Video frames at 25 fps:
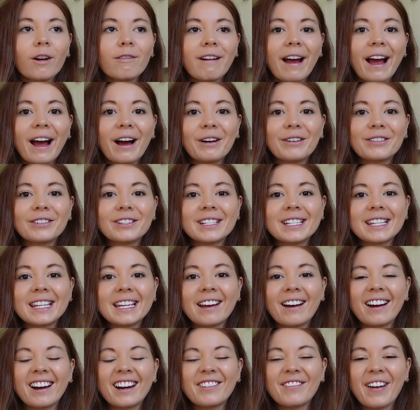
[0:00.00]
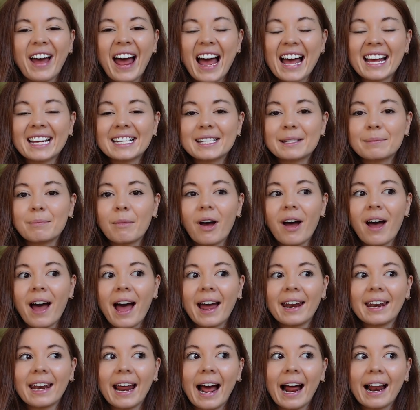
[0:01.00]
around the kind of asthma
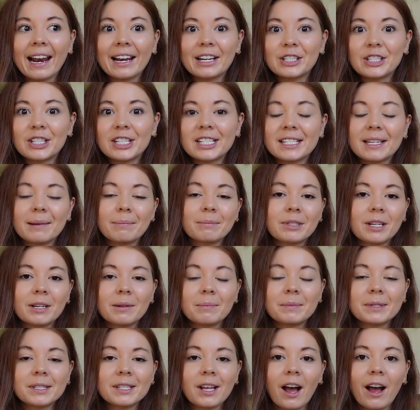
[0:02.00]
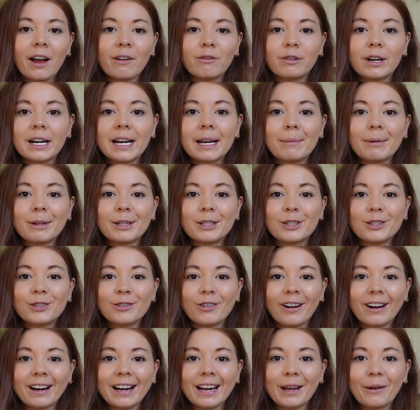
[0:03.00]
and allergy symptoms that I've really been
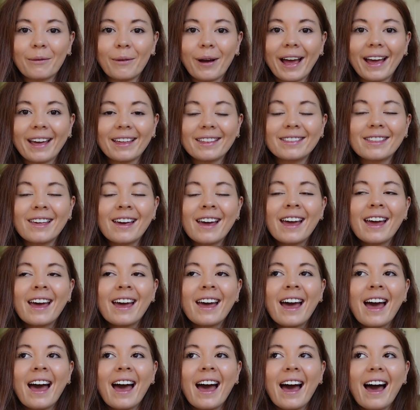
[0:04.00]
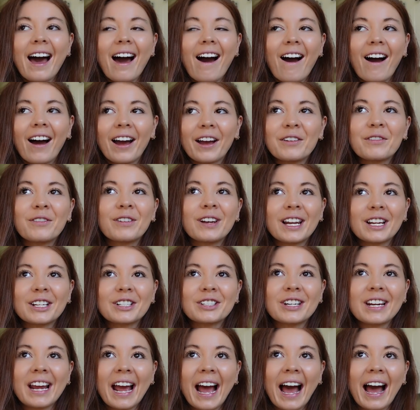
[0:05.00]
struggling with. I've
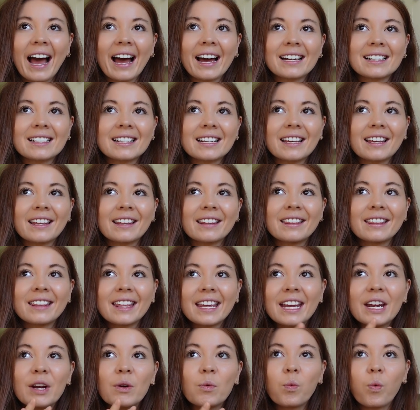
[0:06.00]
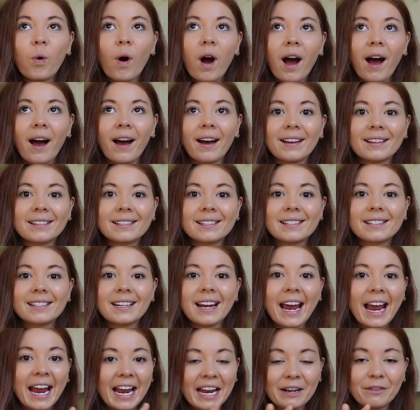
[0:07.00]
literally had the
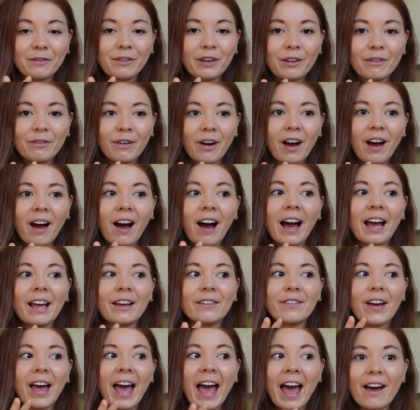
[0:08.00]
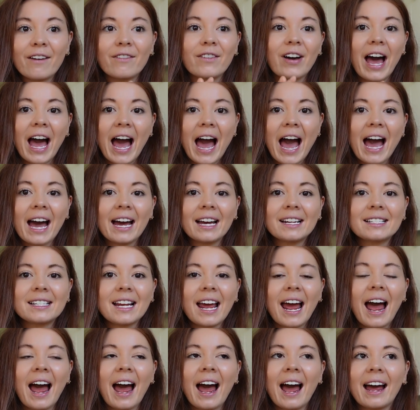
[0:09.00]
worst hay fever I've ever had,
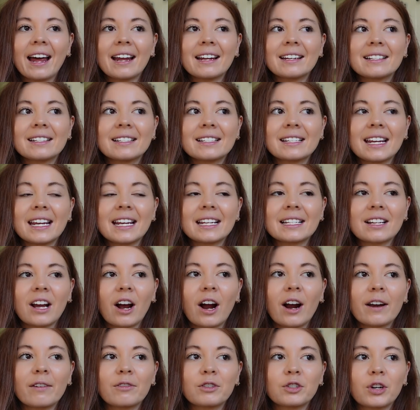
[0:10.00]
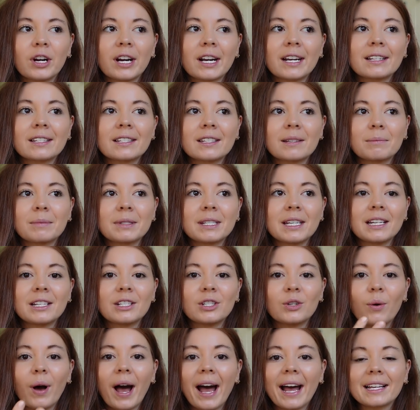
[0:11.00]
and it's kind of triggered some
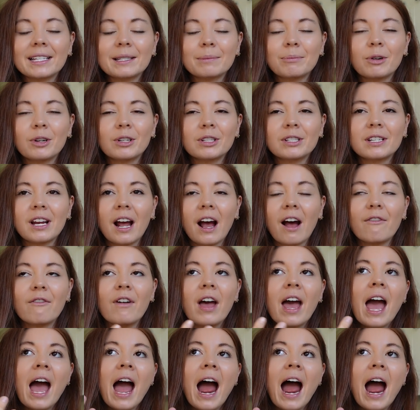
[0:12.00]
seasonal asthma and stuff.